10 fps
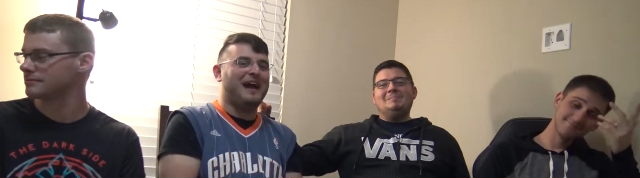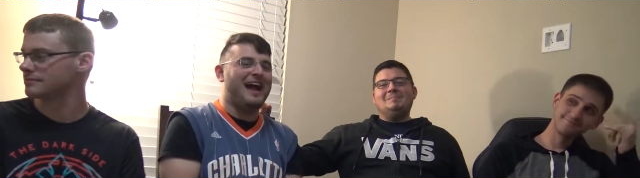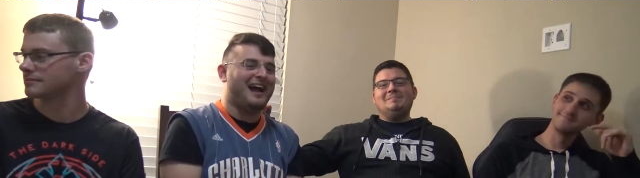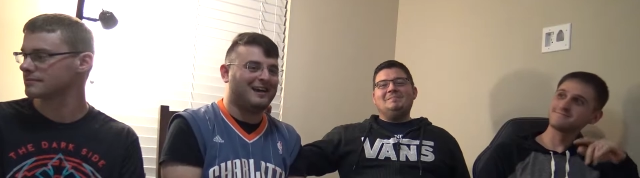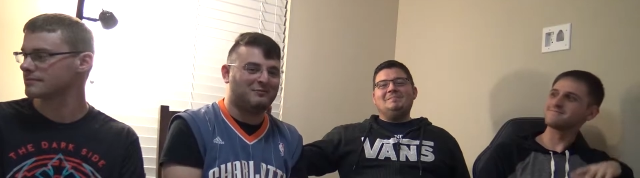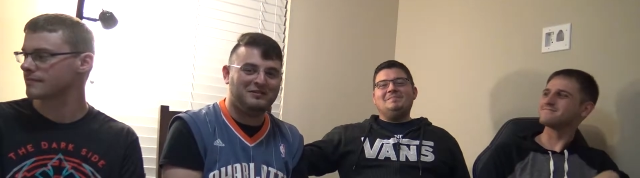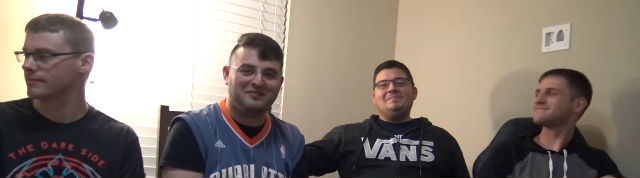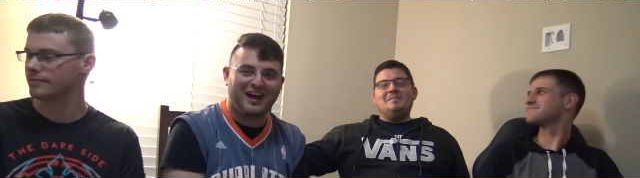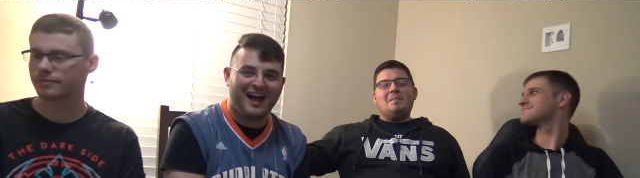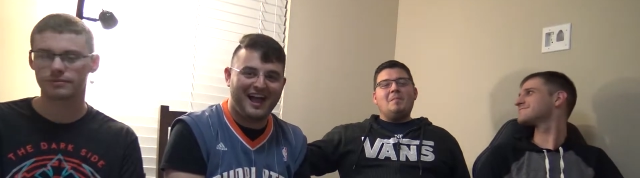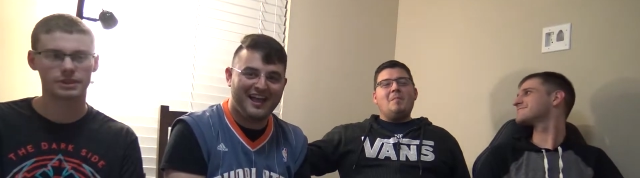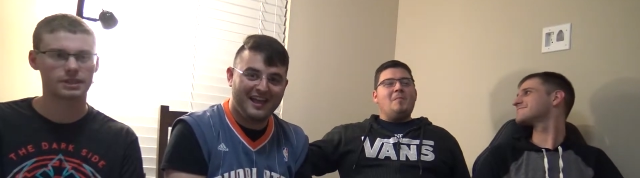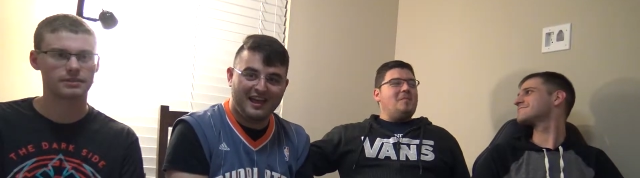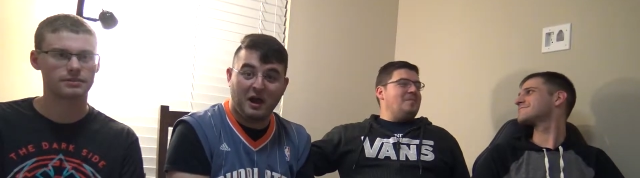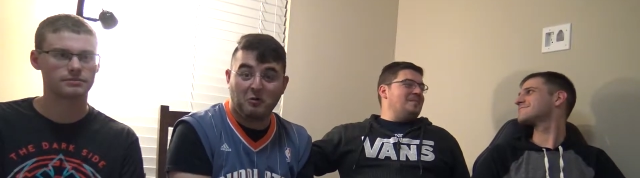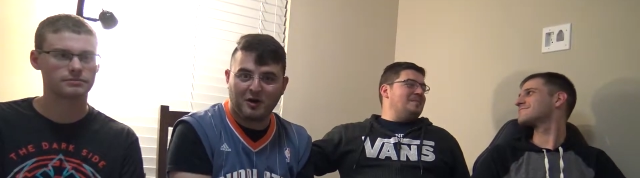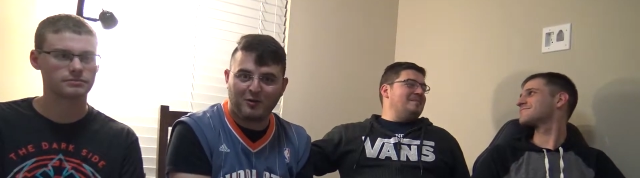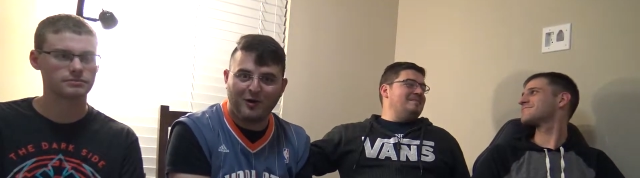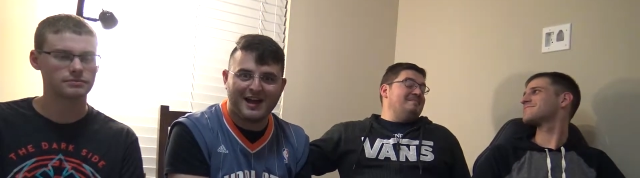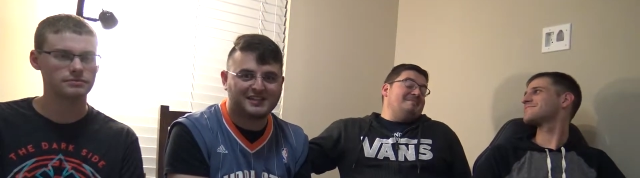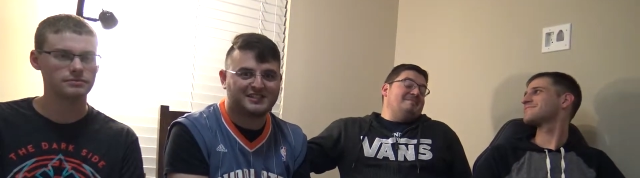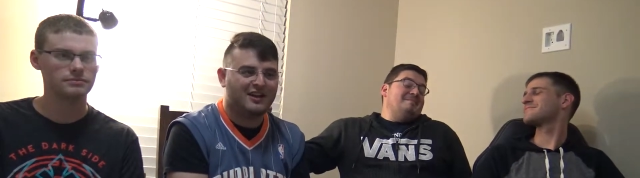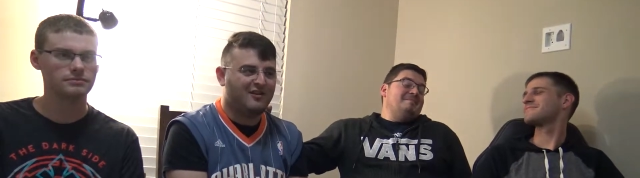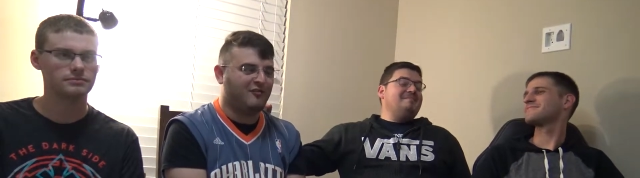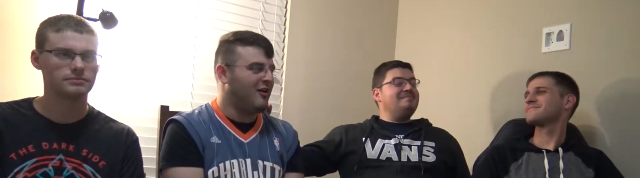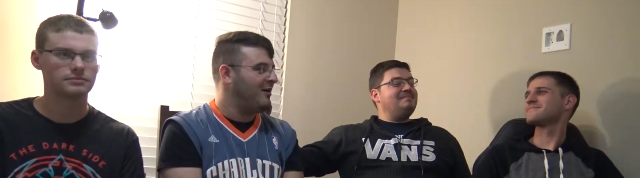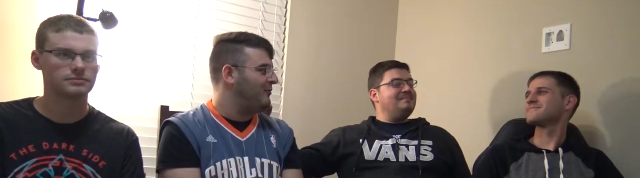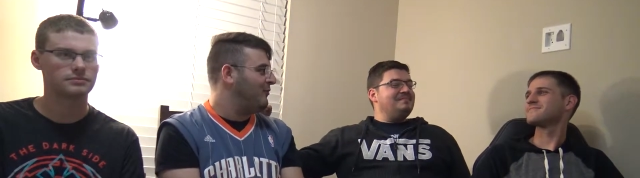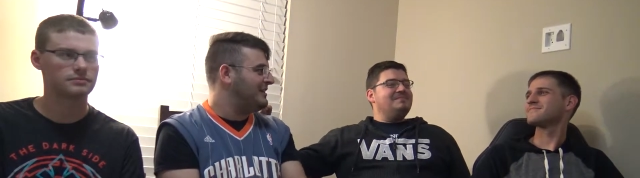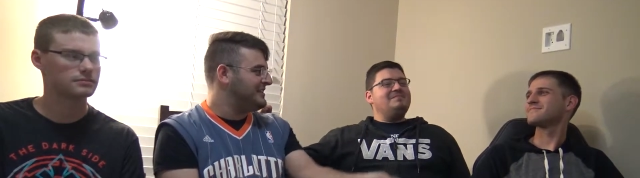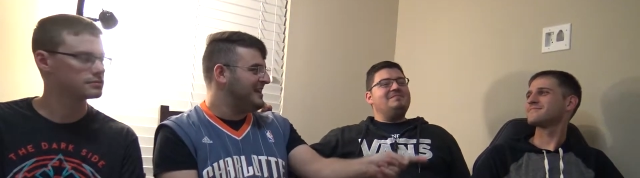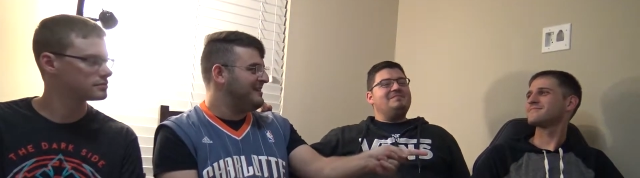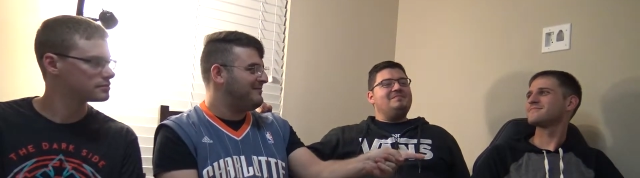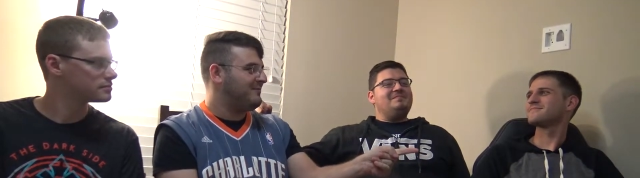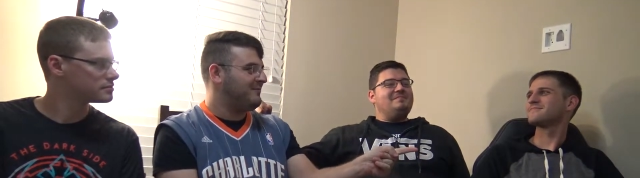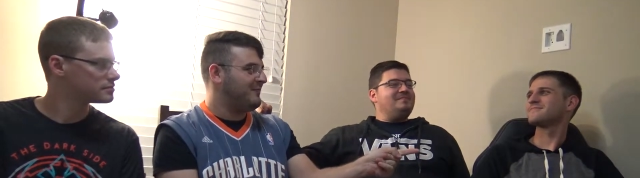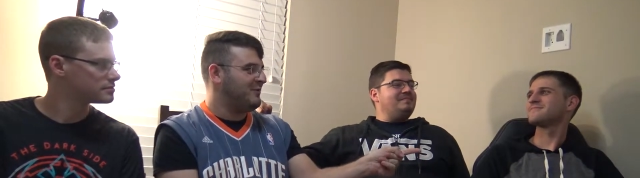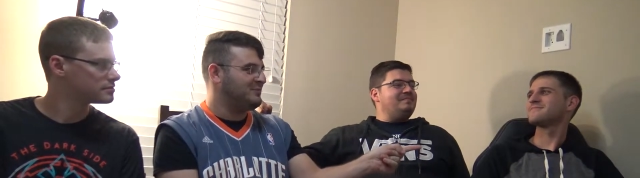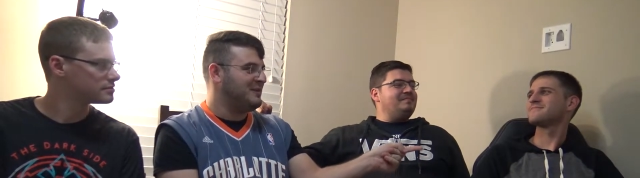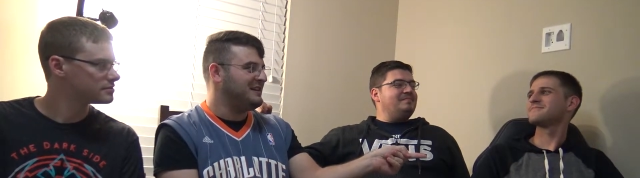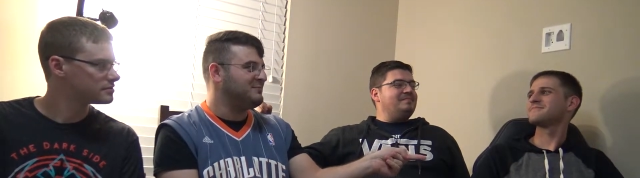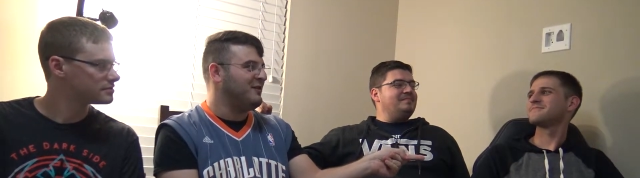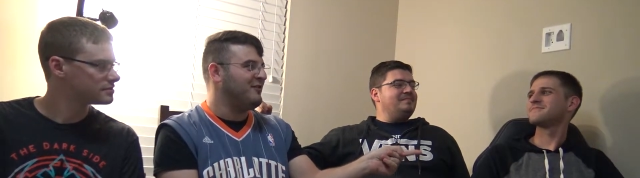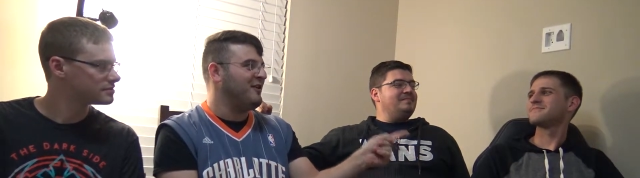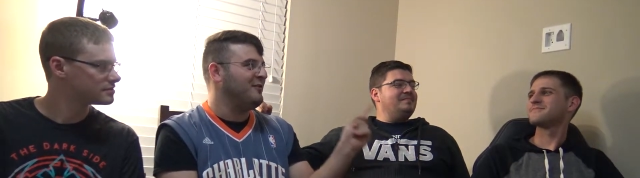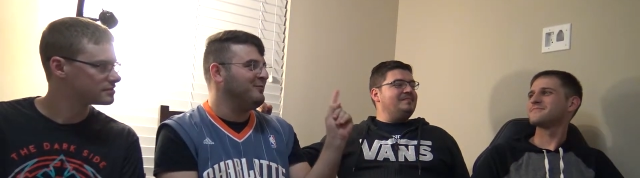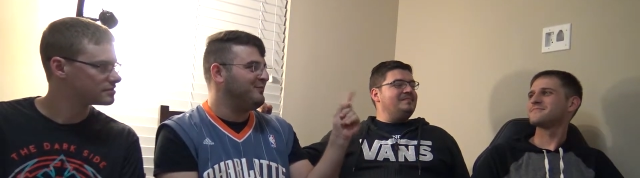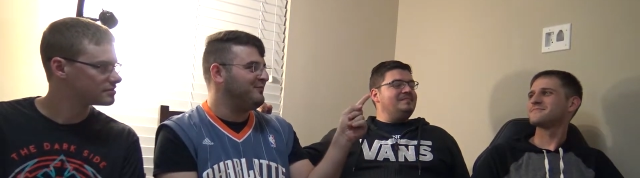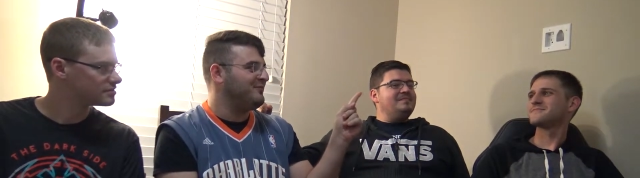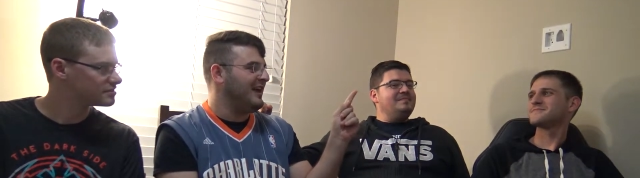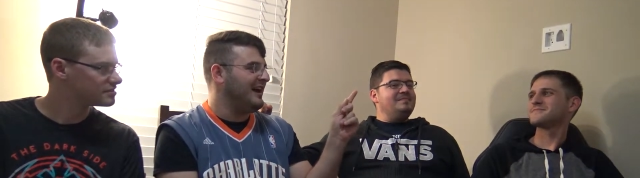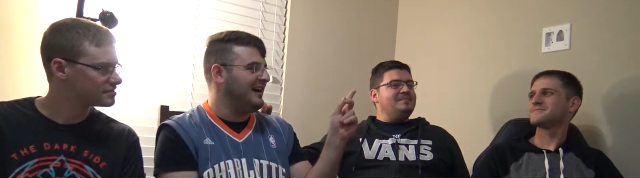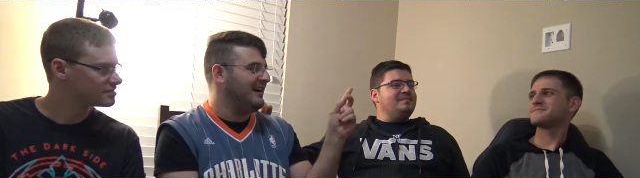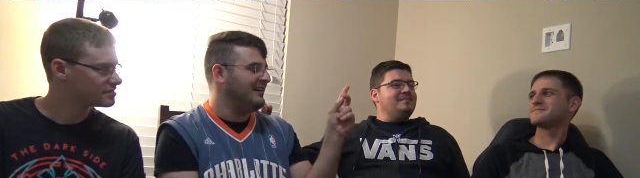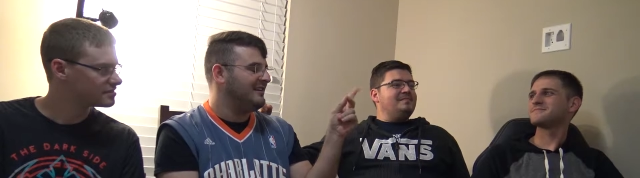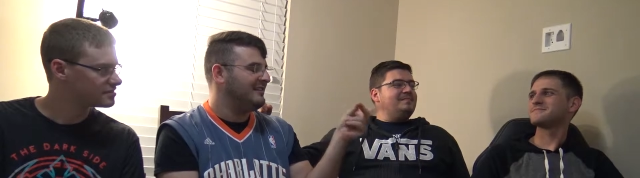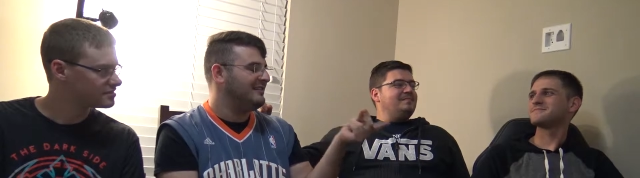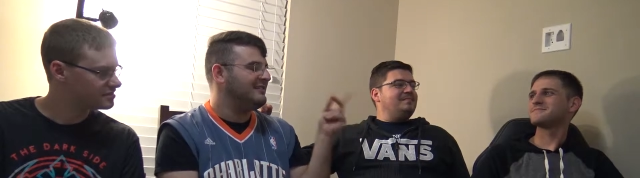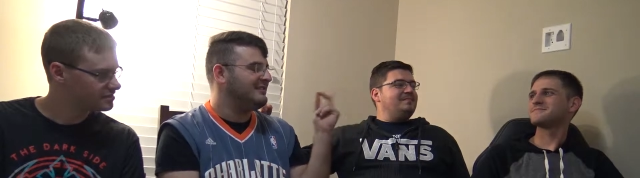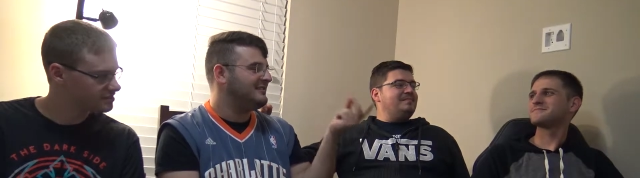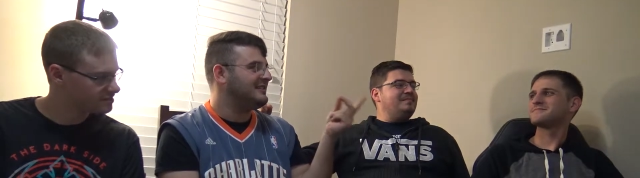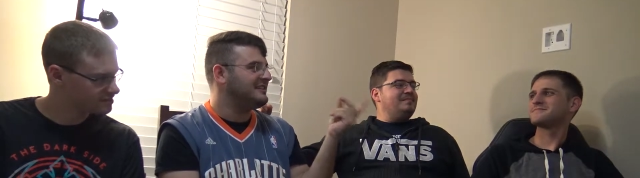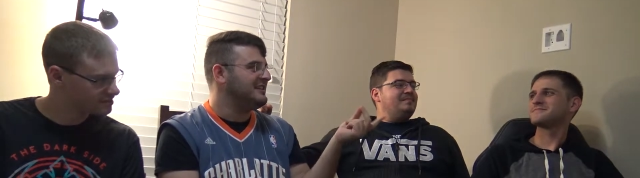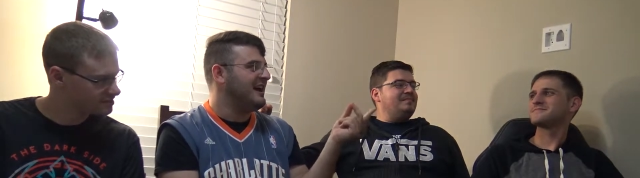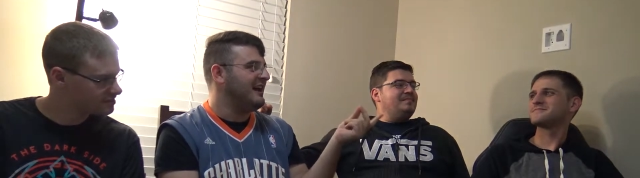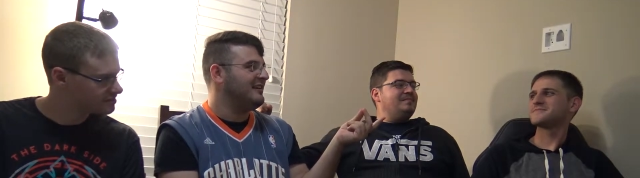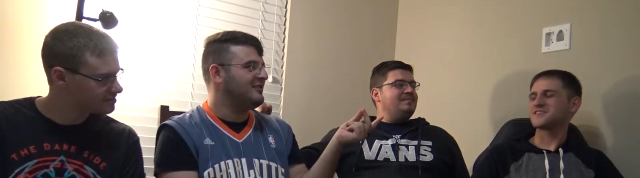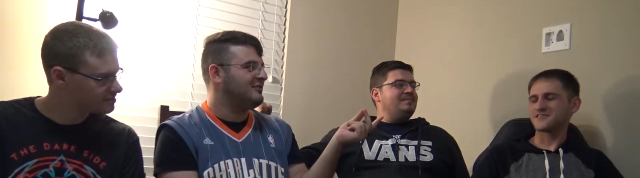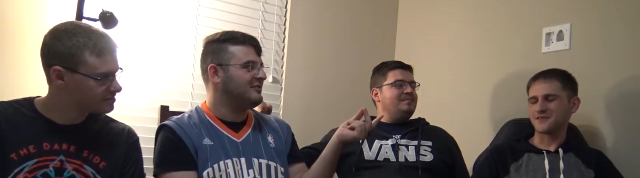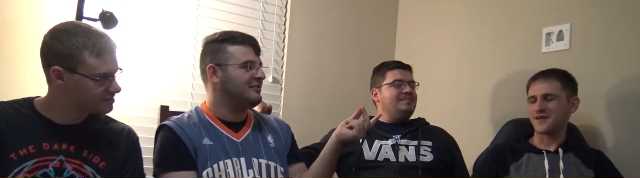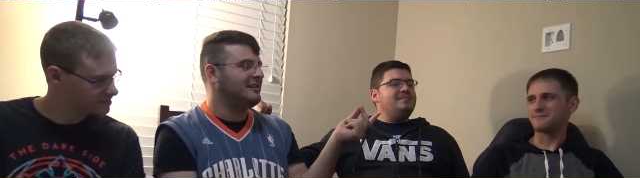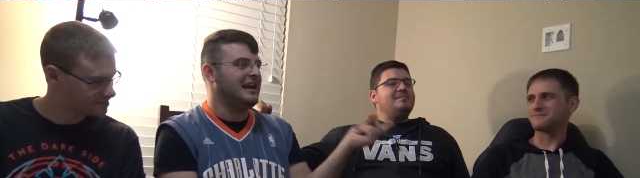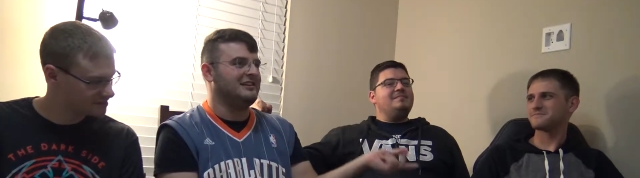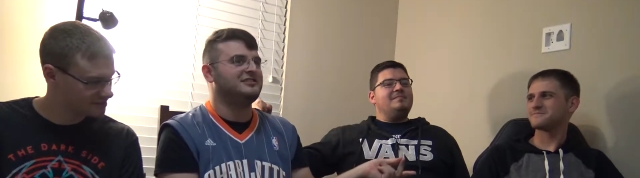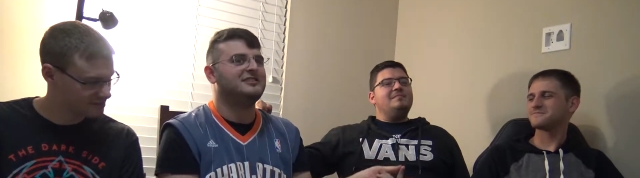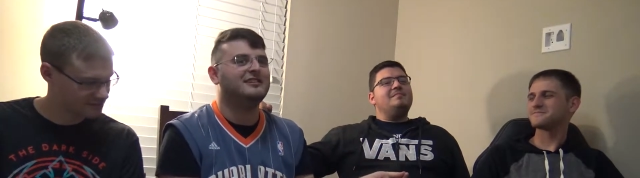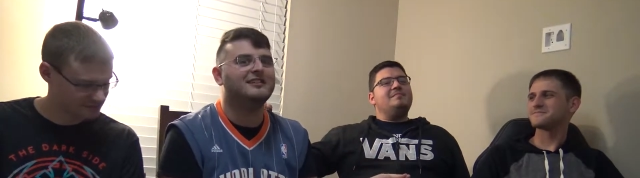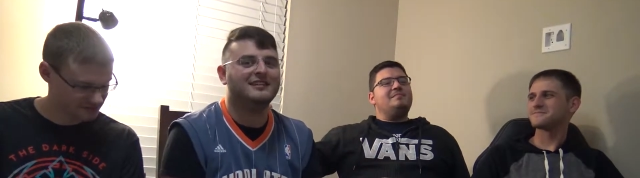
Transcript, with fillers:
Speaker 1: back. We've got a request from, was it, it was PS Mofo uh, 69. 69. Yes.